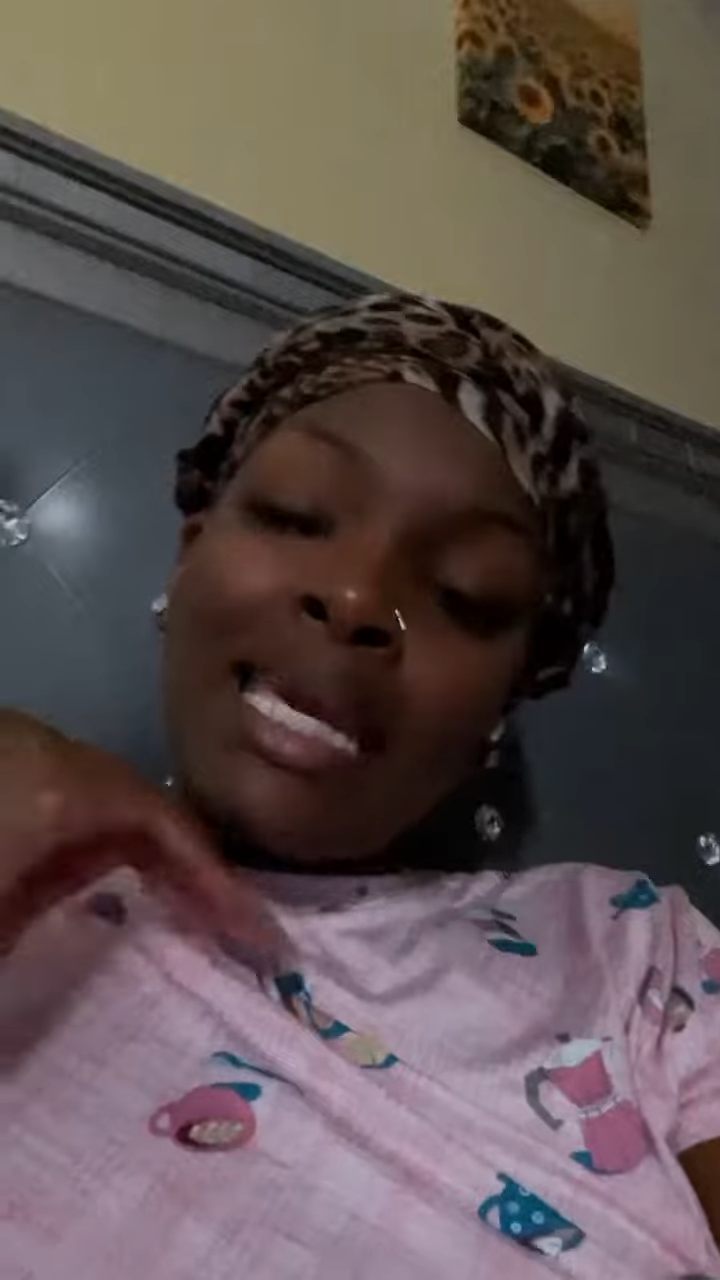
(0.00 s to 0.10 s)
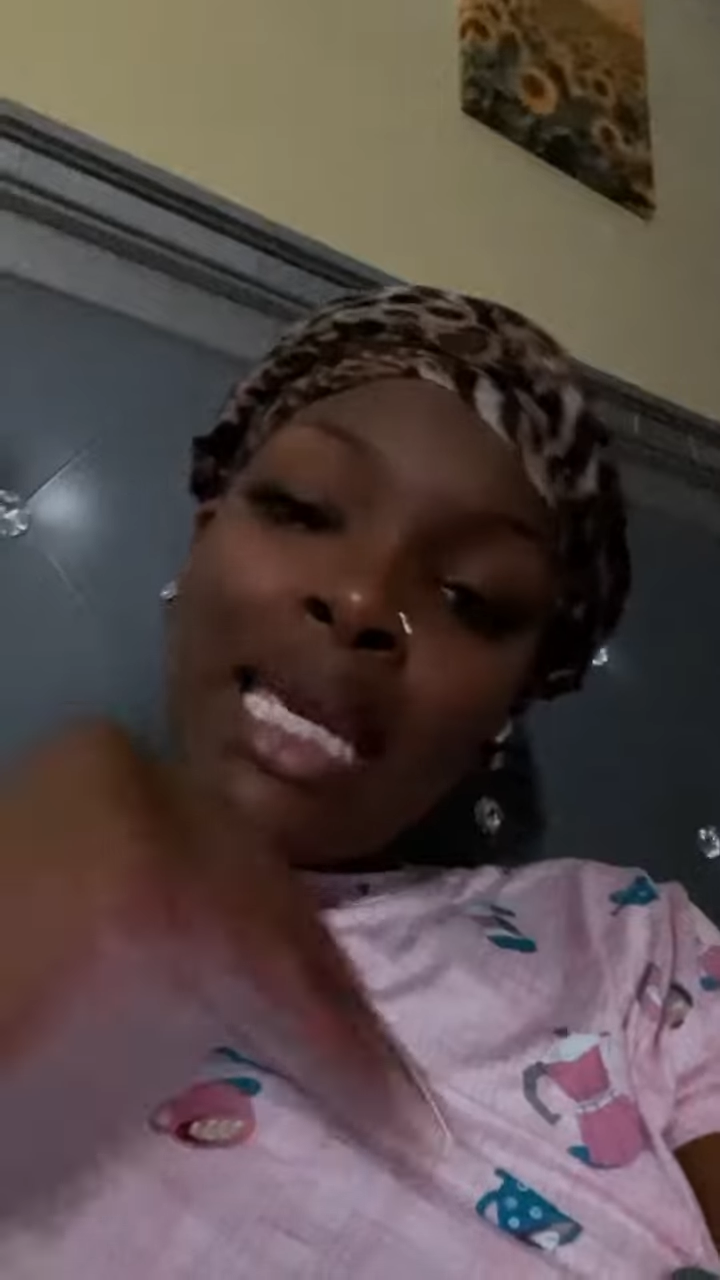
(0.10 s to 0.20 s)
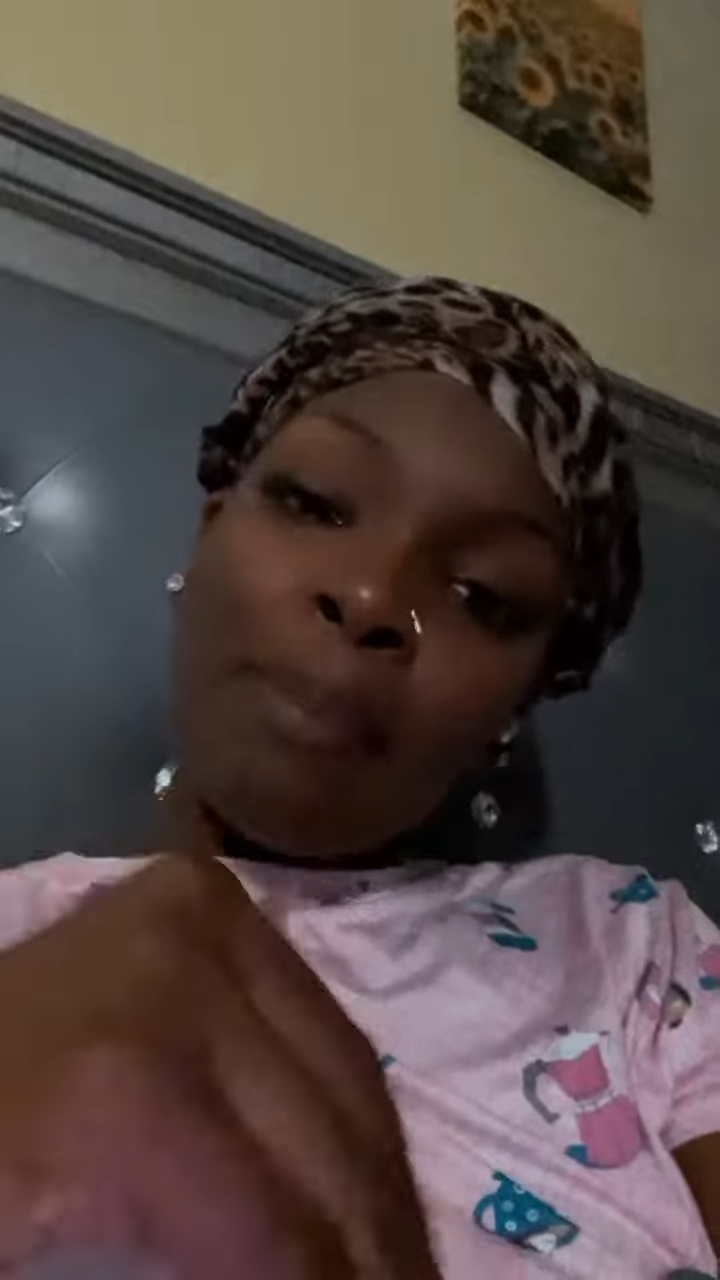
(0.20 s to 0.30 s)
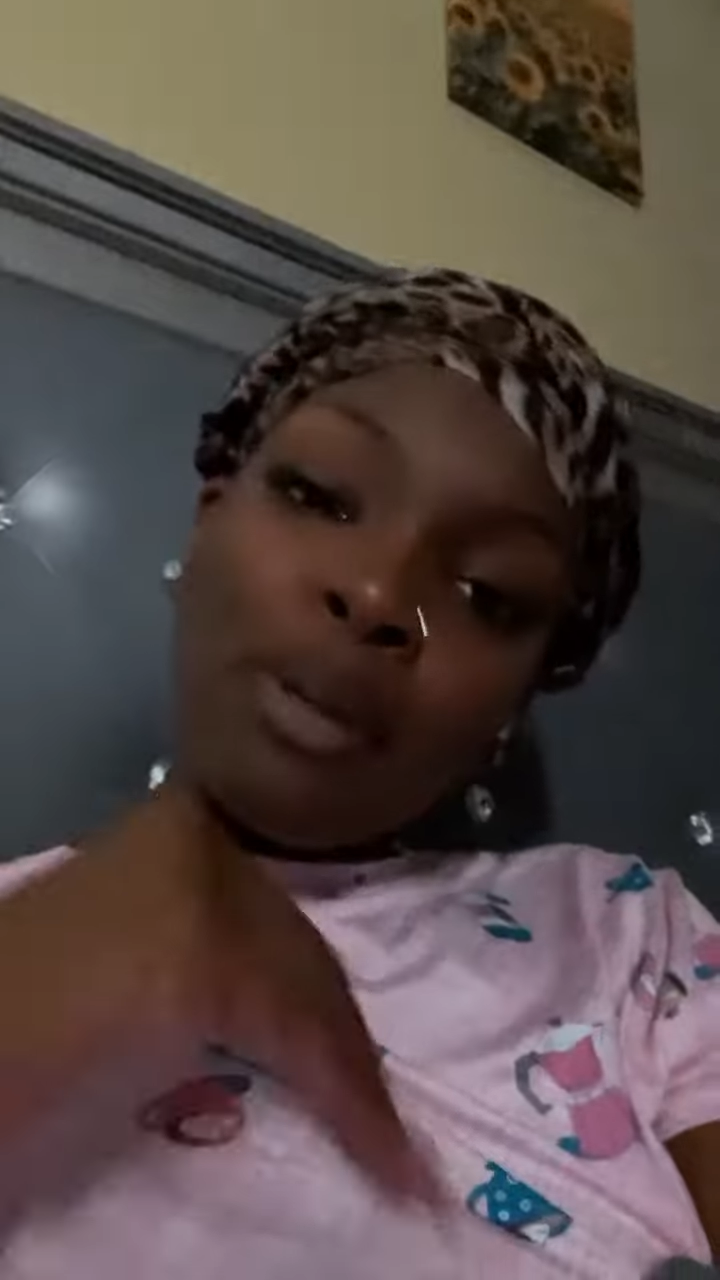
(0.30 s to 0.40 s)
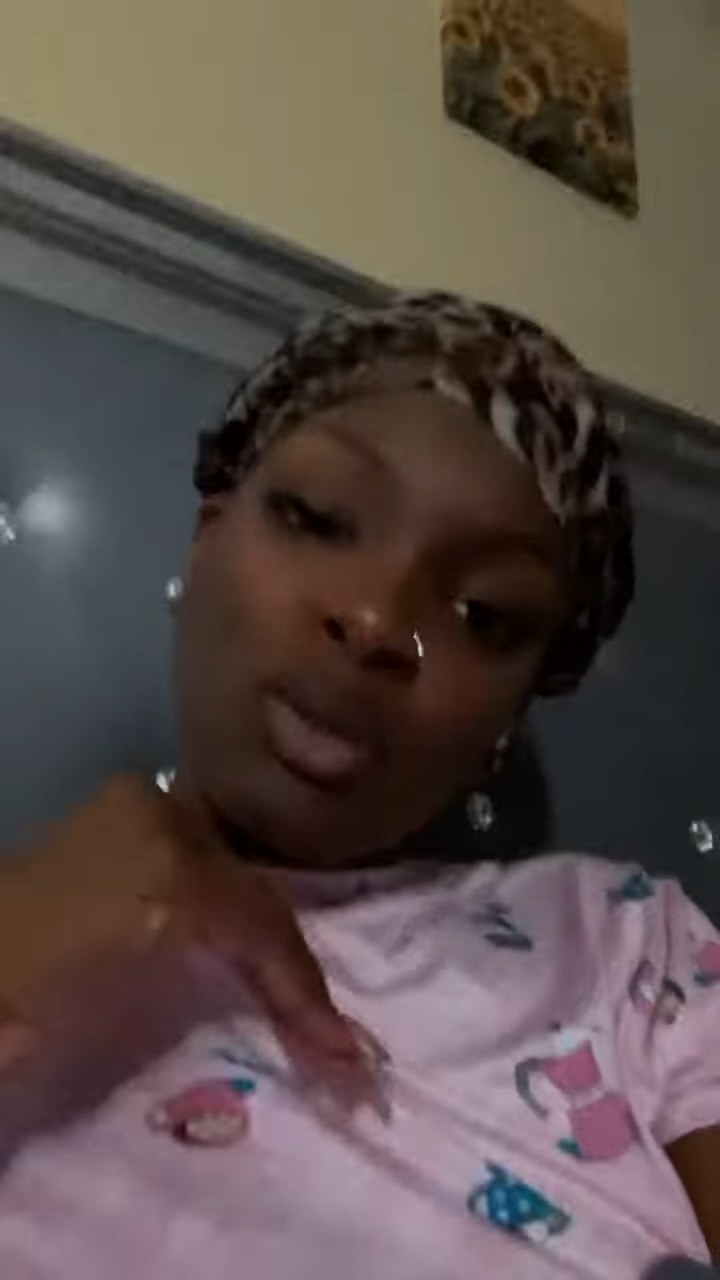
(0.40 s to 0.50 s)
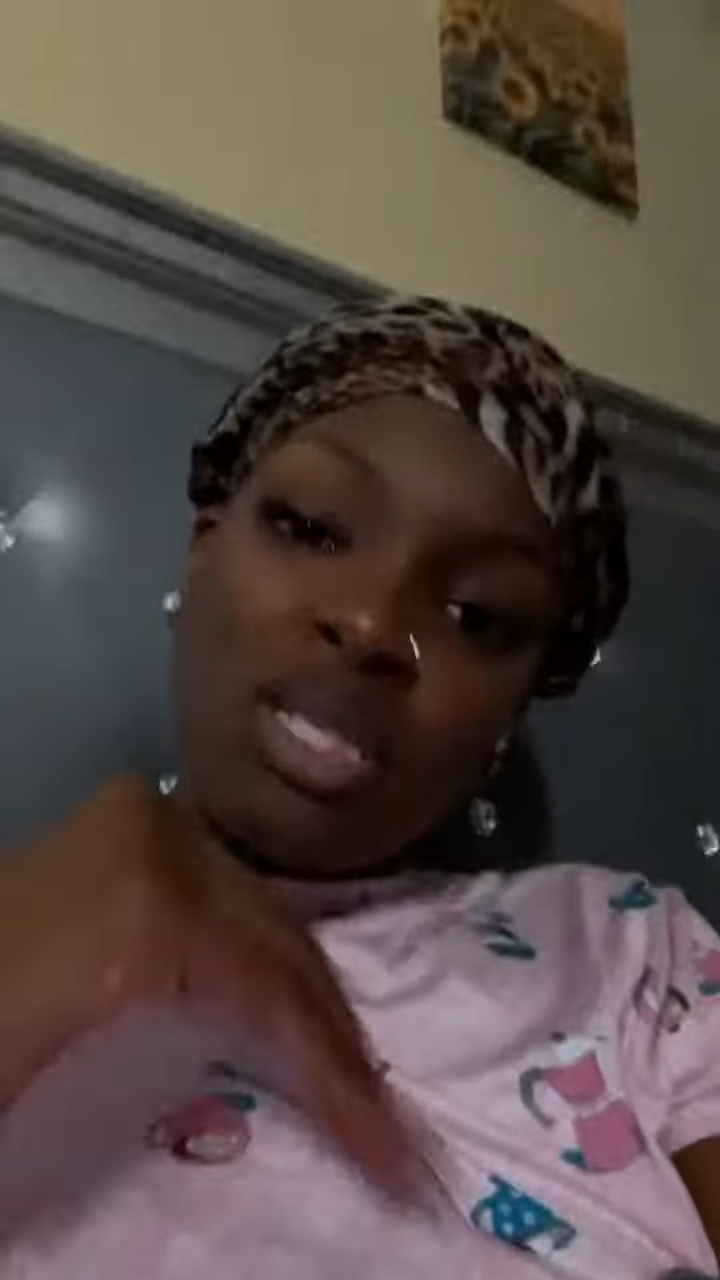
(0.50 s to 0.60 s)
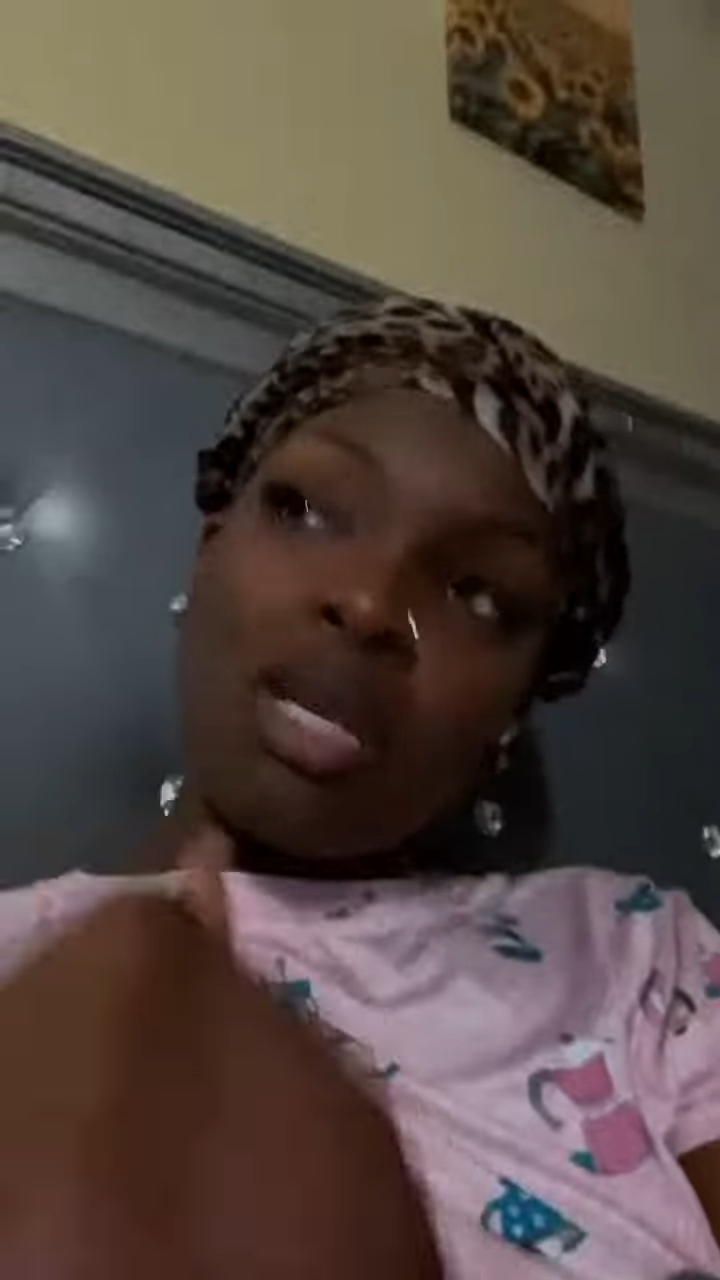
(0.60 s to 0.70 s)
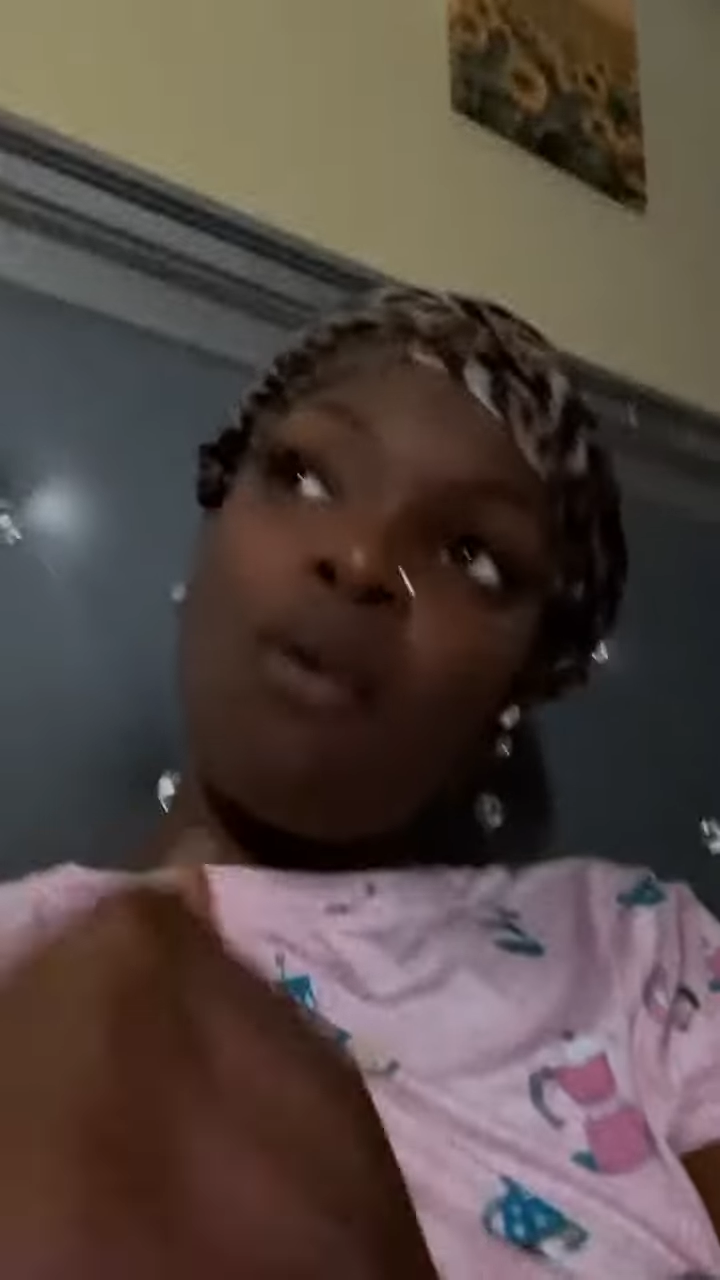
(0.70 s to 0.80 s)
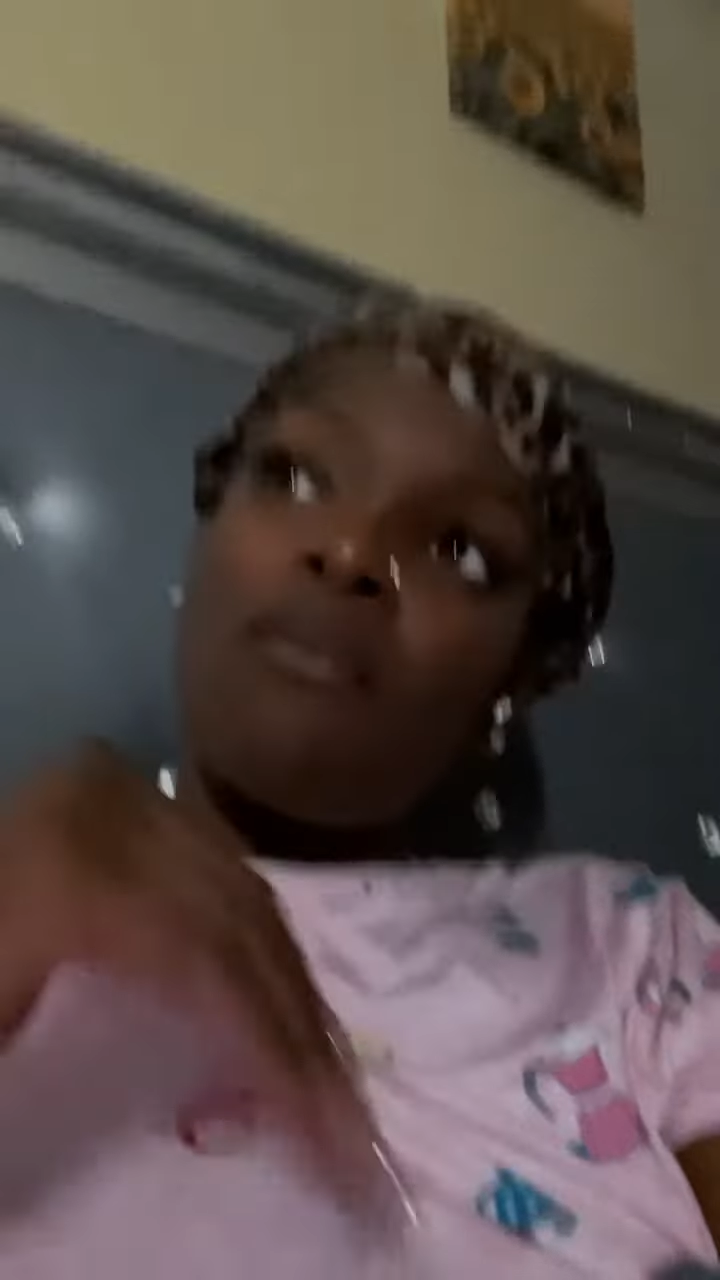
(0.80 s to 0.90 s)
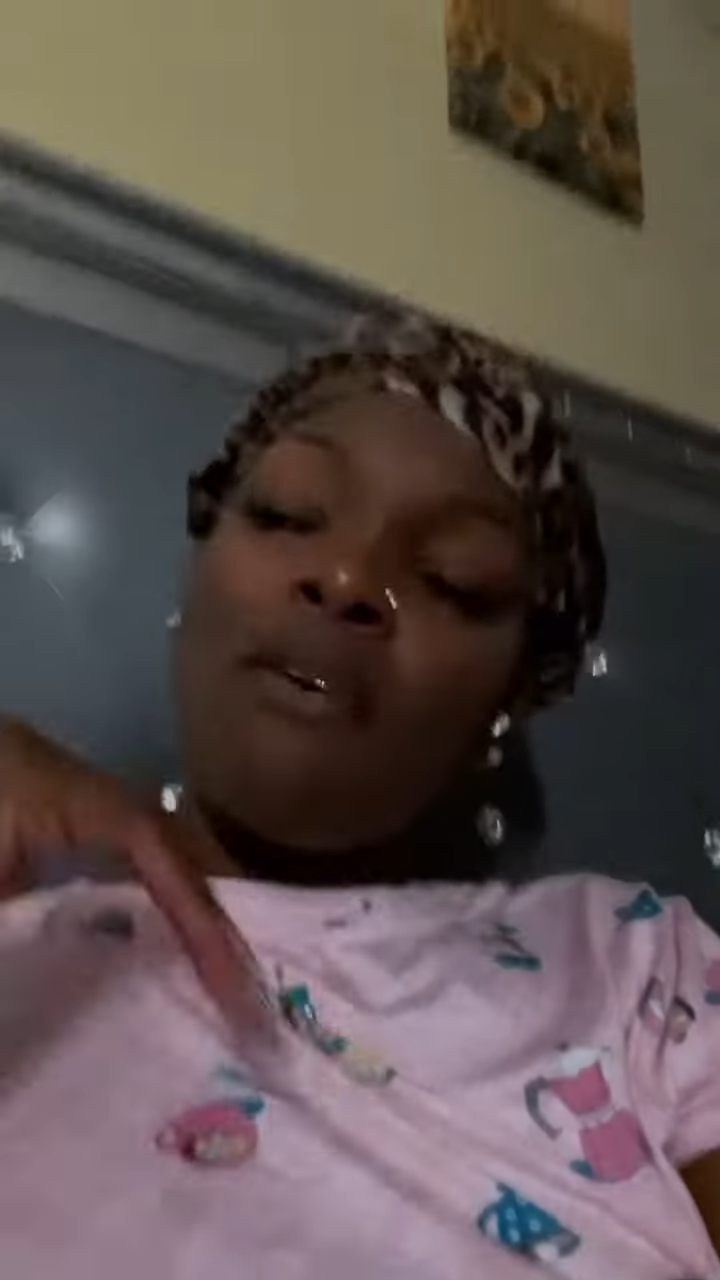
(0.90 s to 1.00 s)
keep
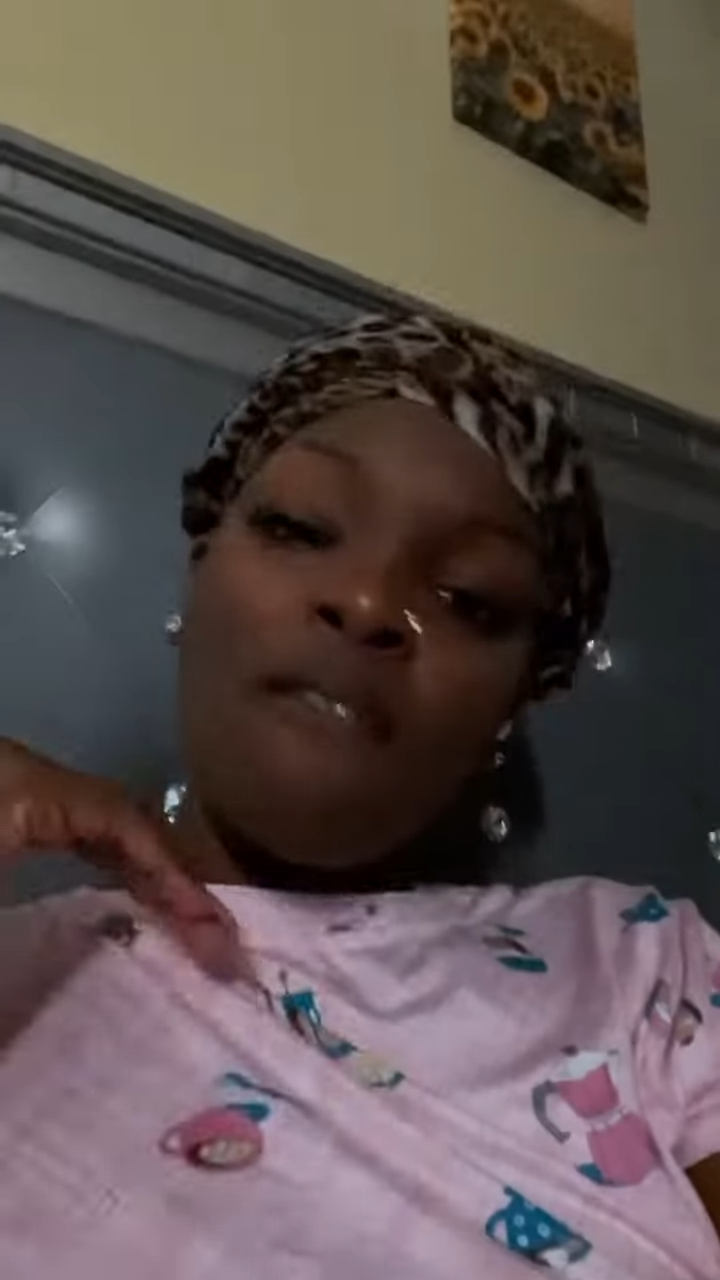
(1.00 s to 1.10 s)
yourself